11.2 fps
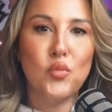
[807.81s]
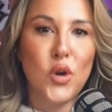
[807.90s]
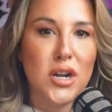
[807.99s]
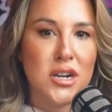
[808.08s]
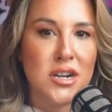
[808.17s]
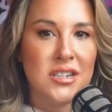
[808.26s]

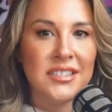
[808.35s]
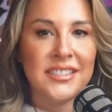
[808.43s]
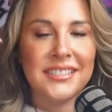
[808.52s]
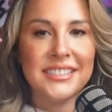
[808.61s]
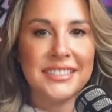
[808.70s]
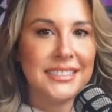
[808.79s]
words
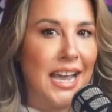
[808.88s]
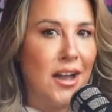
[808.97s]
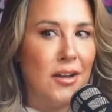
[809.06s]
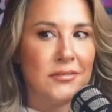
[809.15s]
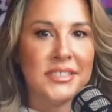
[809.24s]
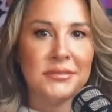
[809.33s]
that
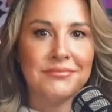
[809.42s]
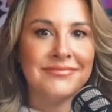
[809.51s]
sound